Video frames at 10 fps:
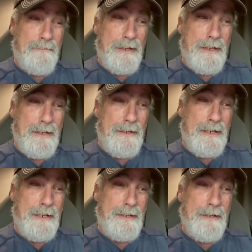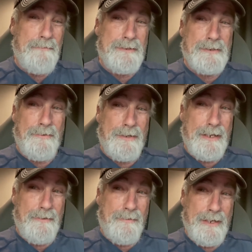And the end result, they
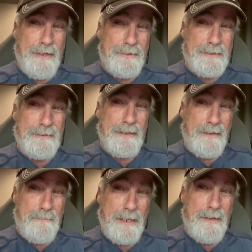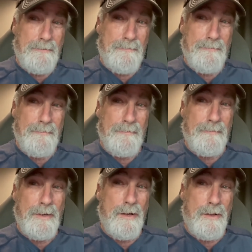have the house that I'm now called